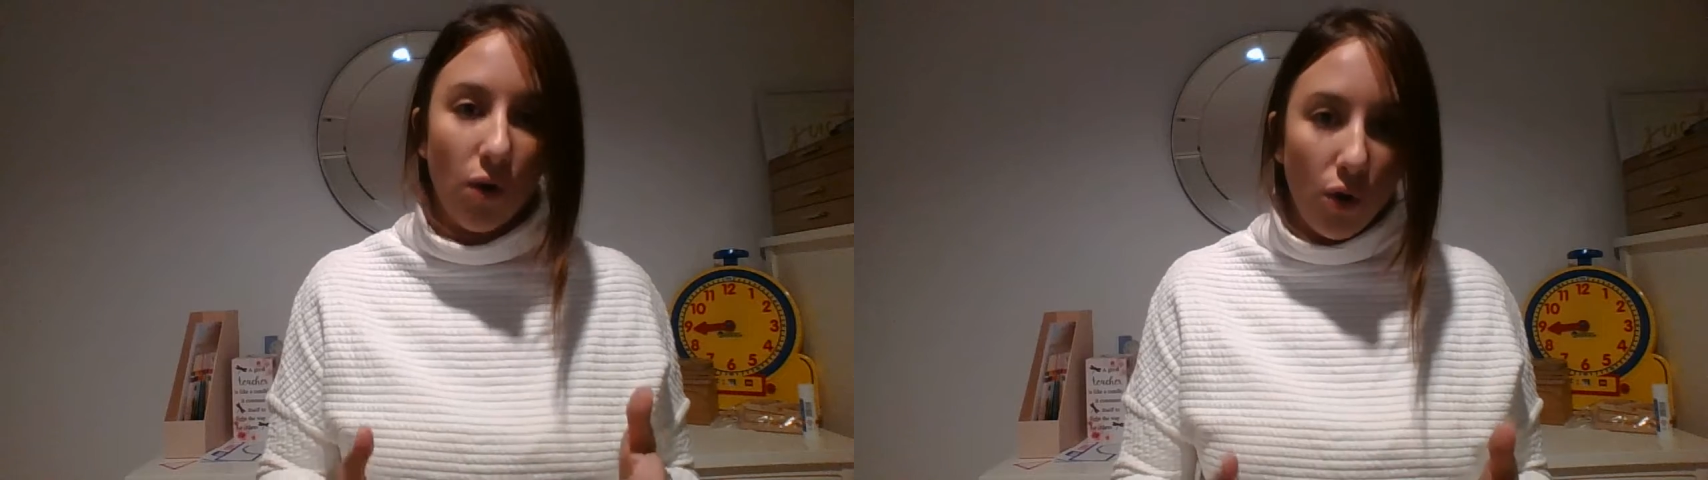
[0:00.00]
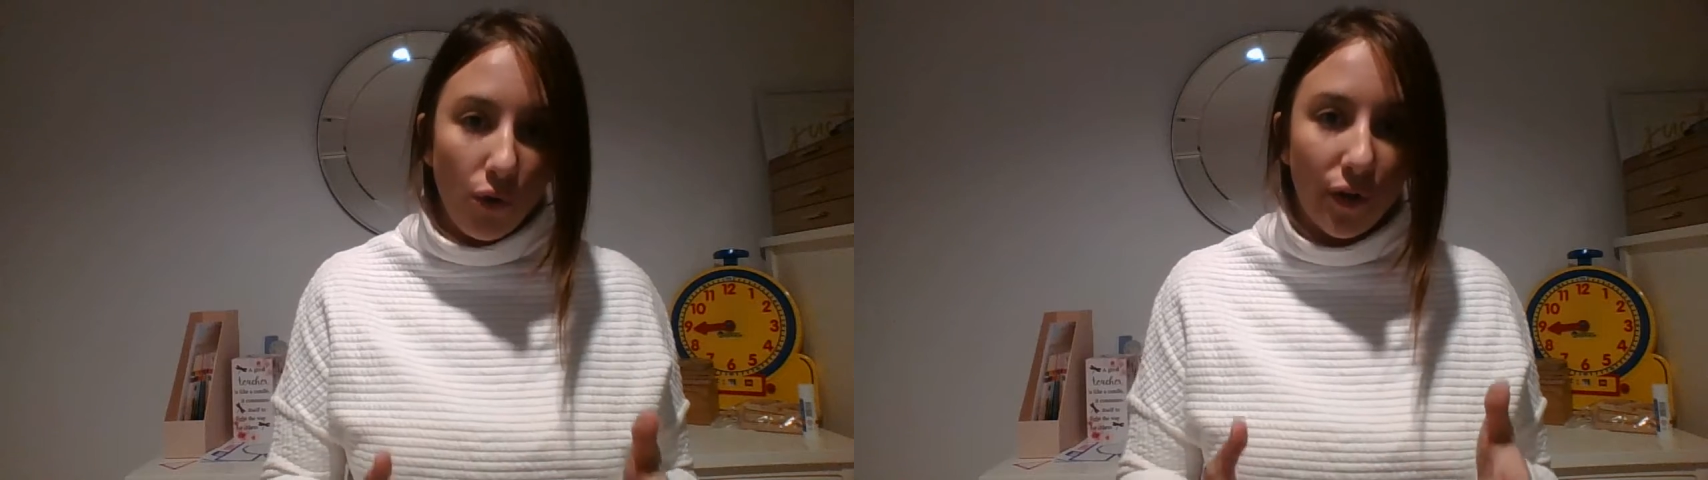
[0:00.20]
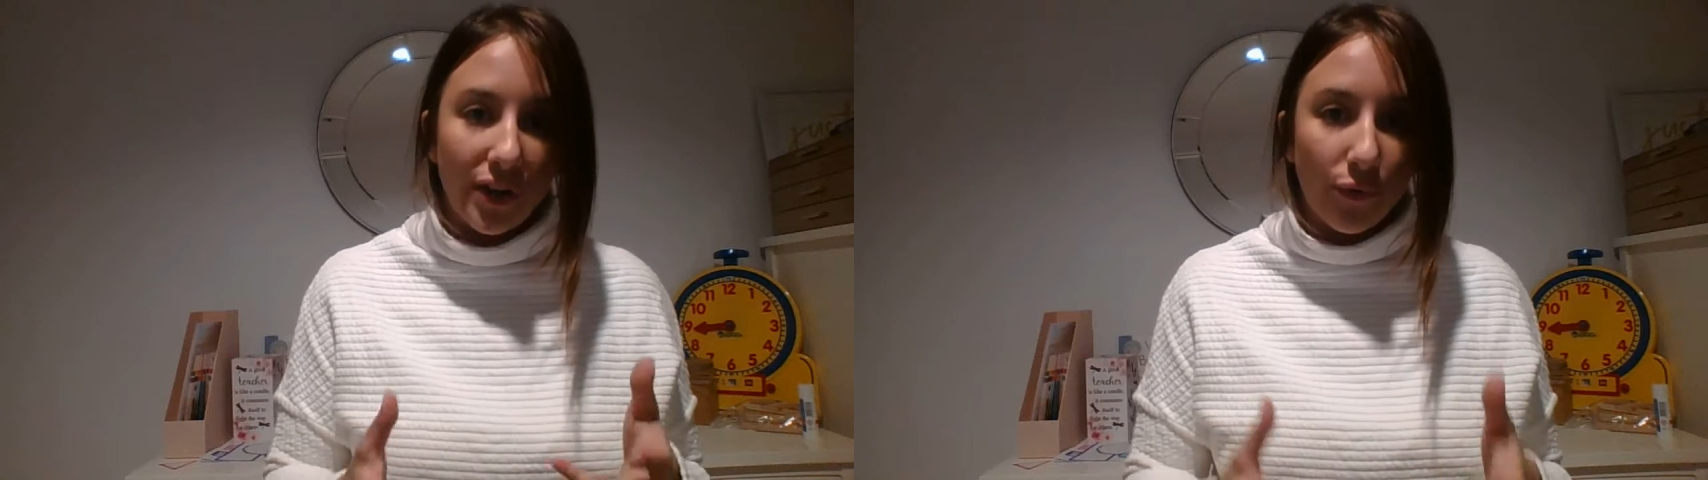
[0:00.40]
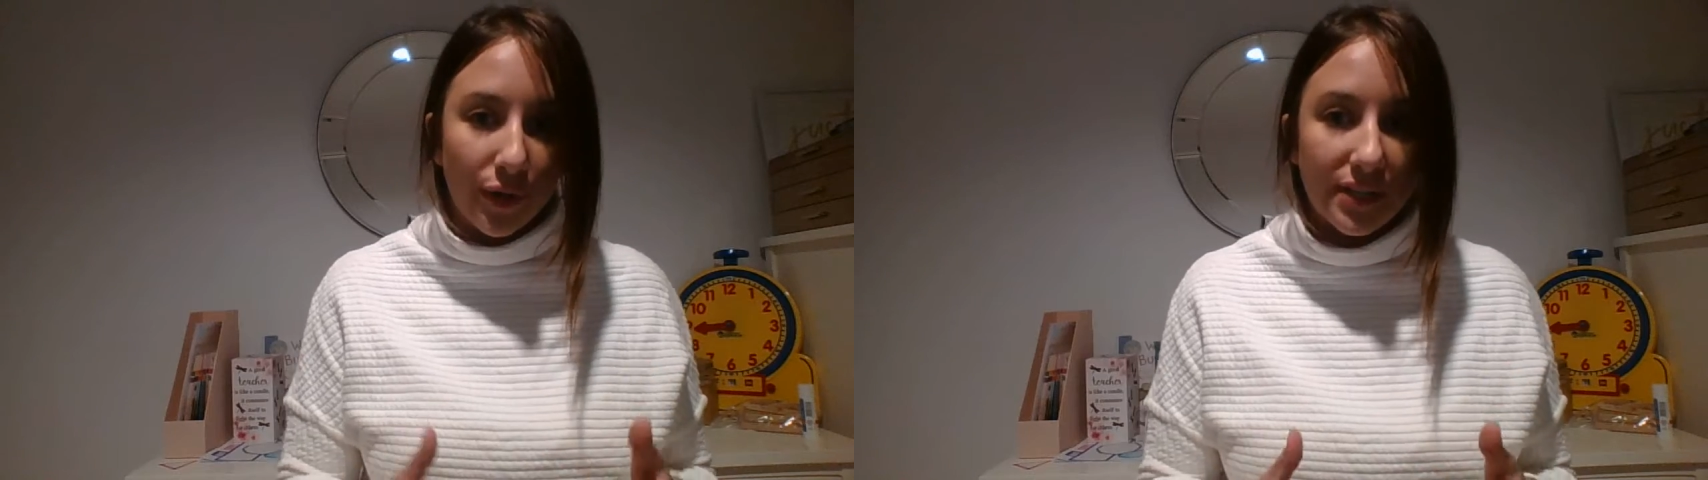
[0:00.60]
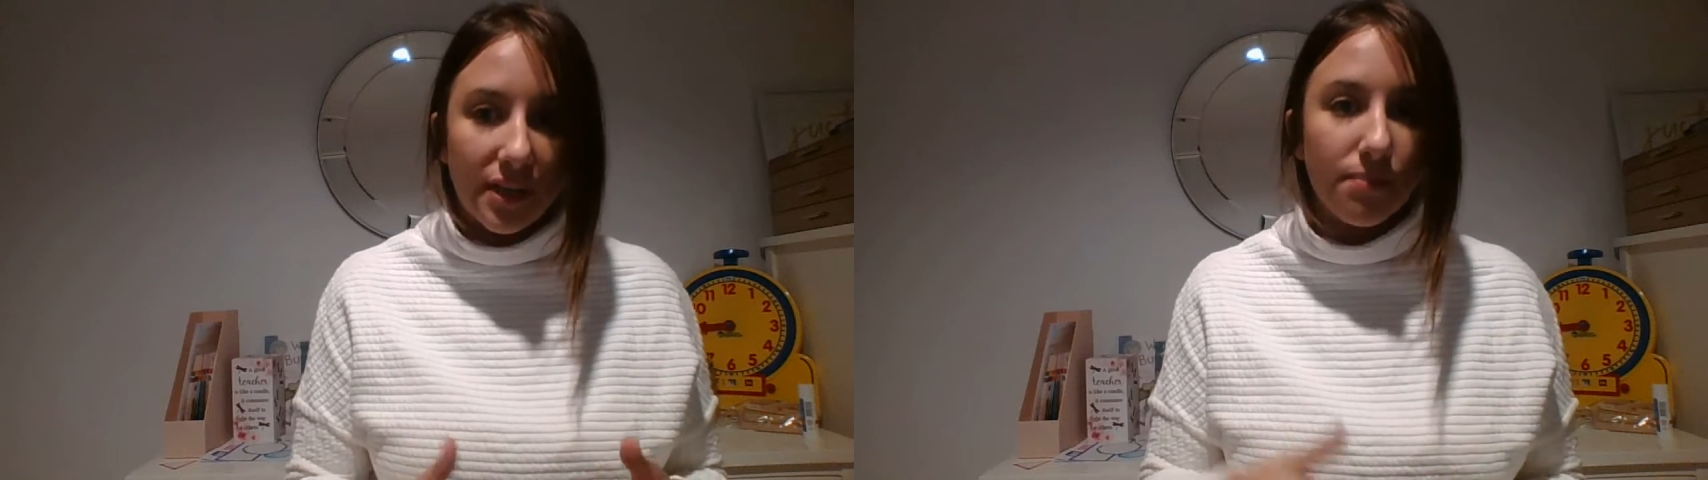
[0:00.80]
already
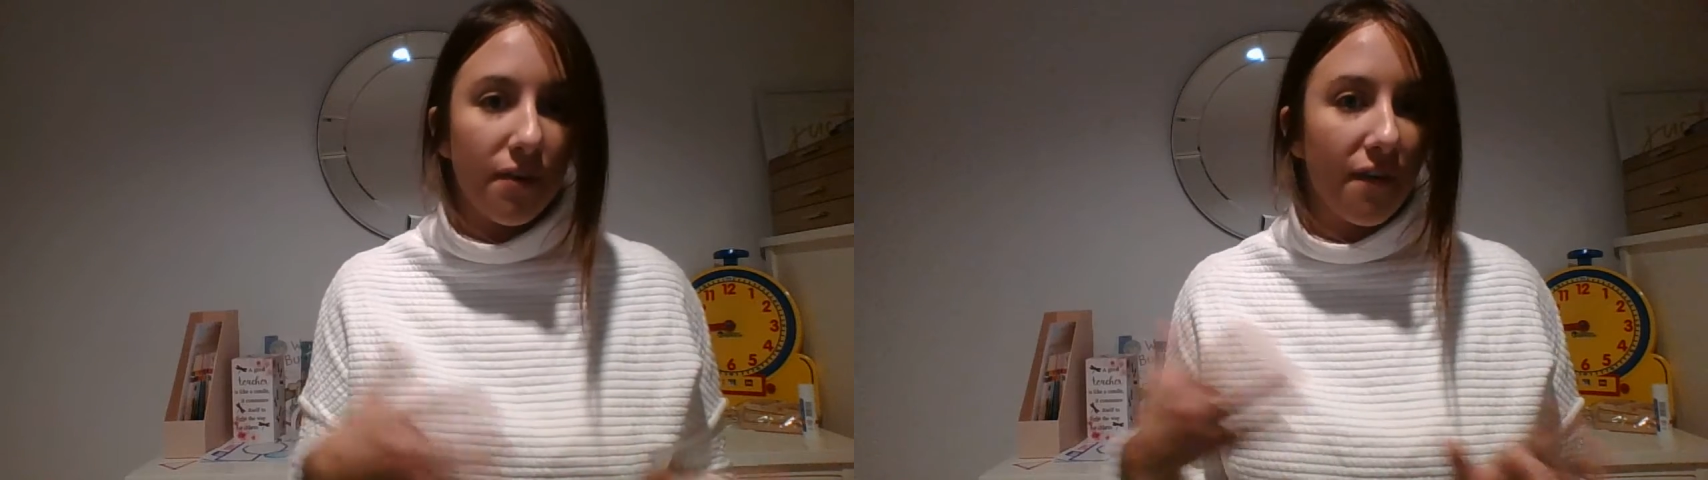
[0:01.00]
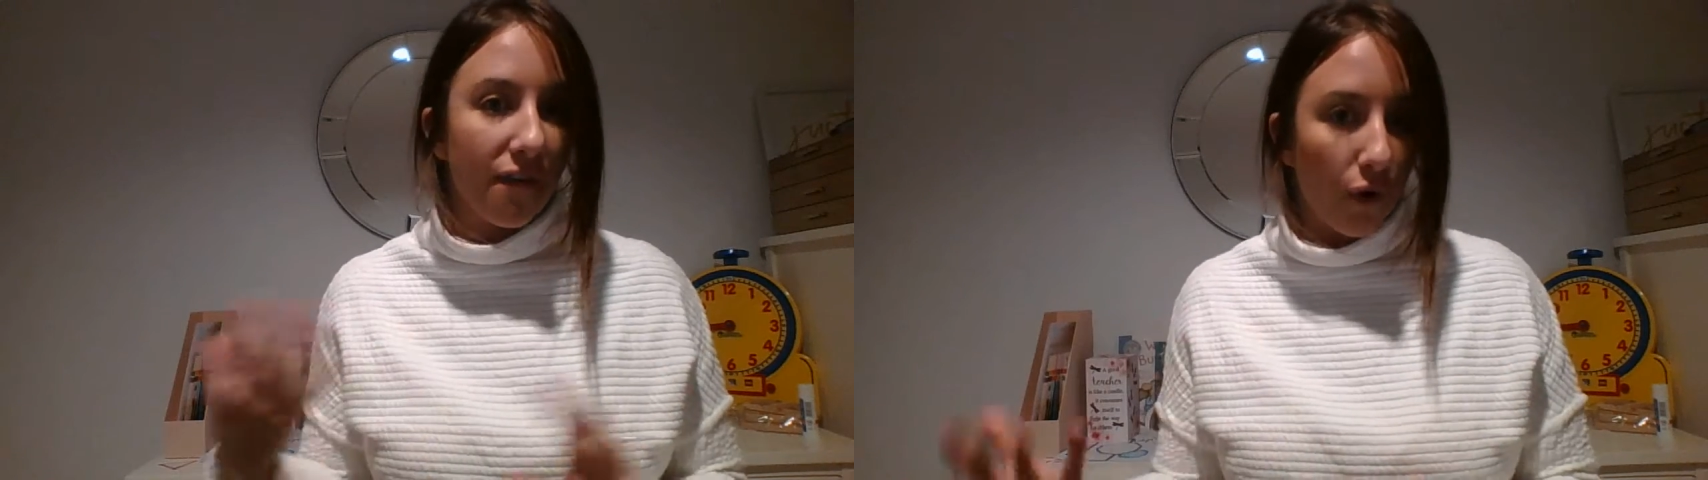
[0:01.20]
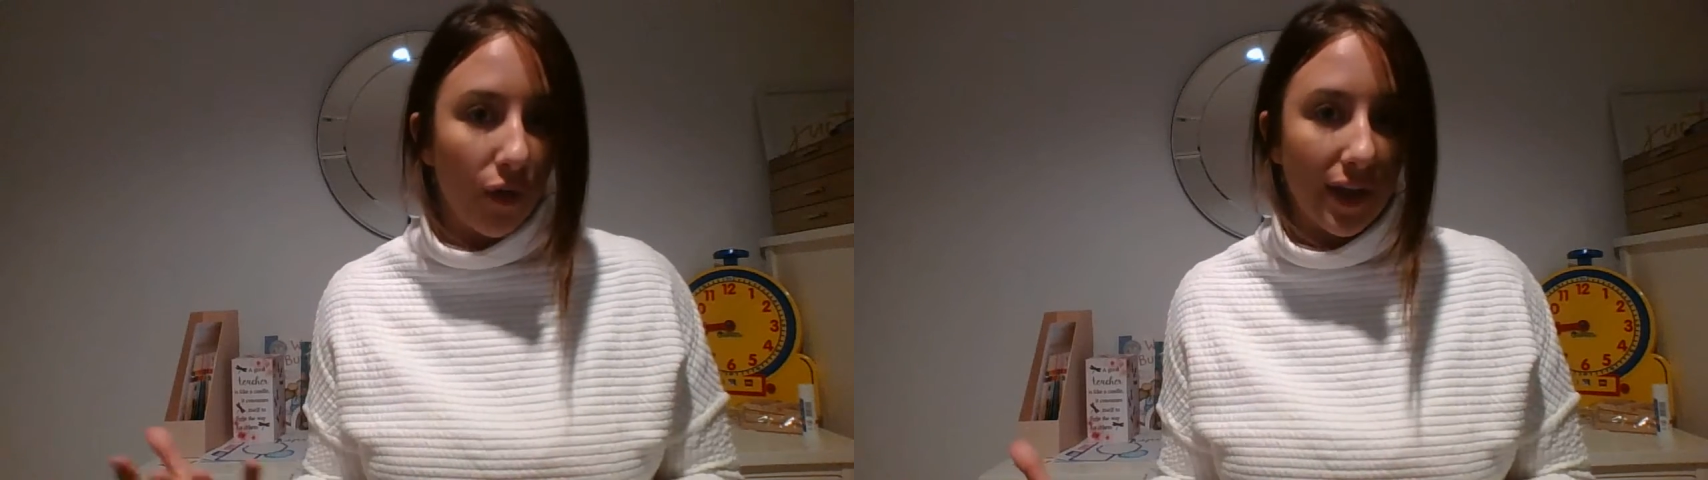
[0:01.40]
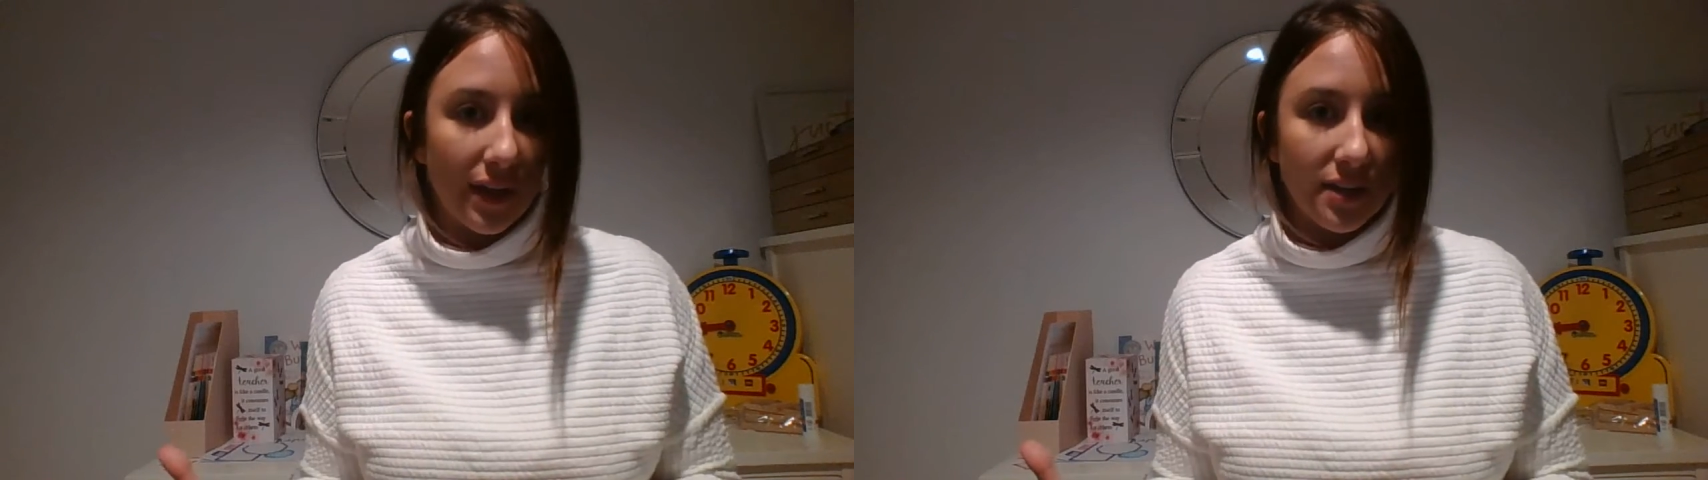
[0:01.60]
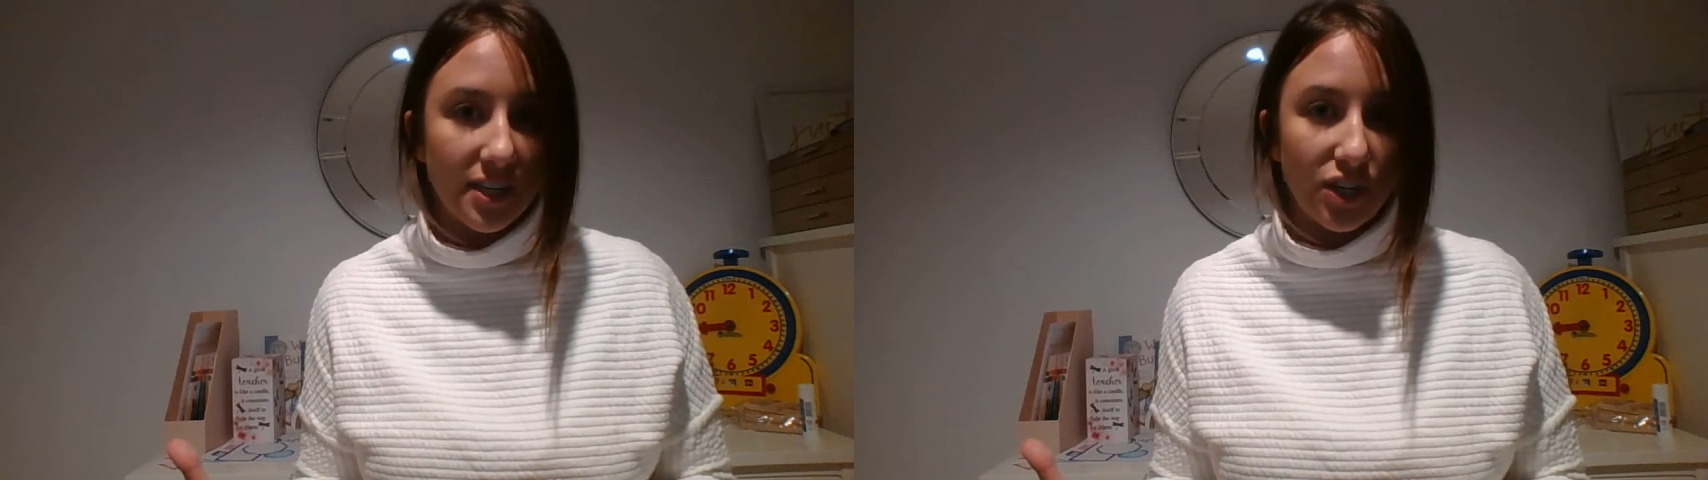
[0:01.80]
written before they
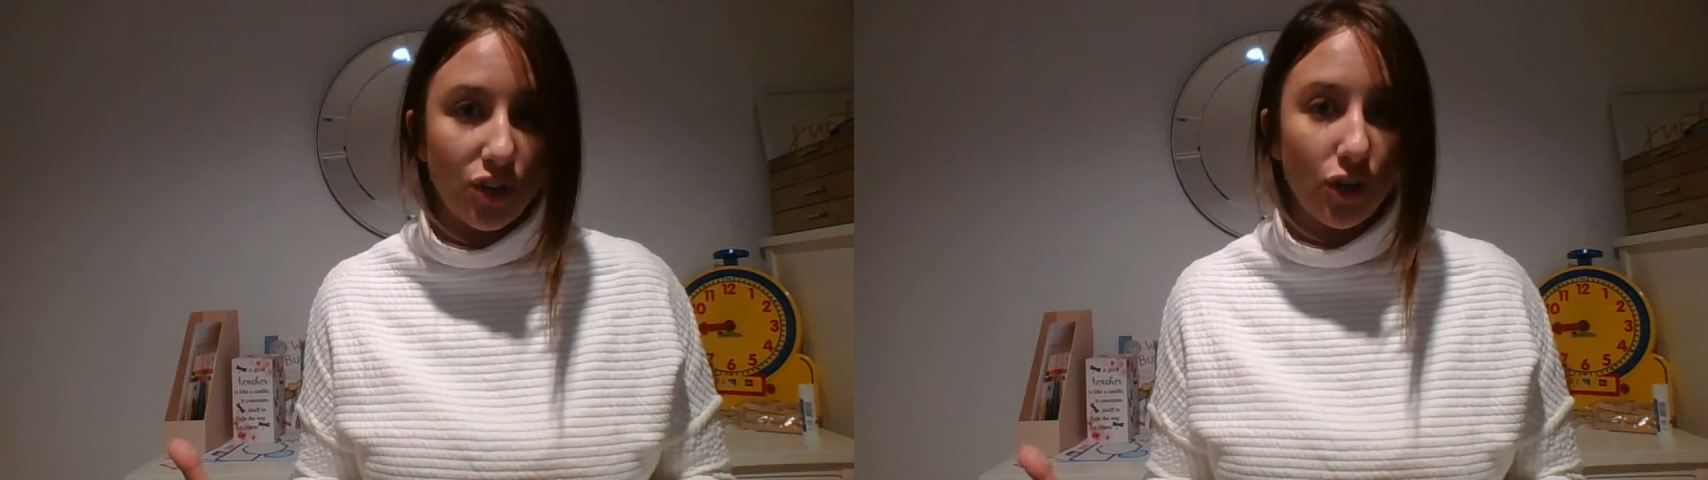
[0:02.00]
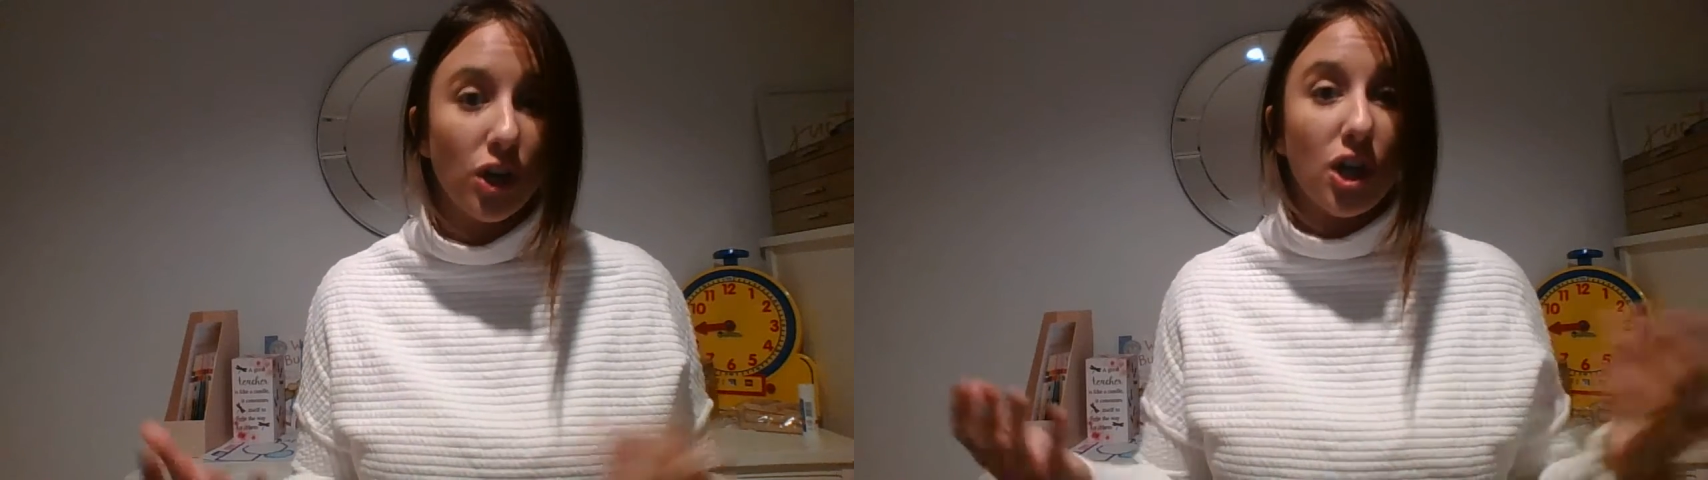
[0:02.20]
continue.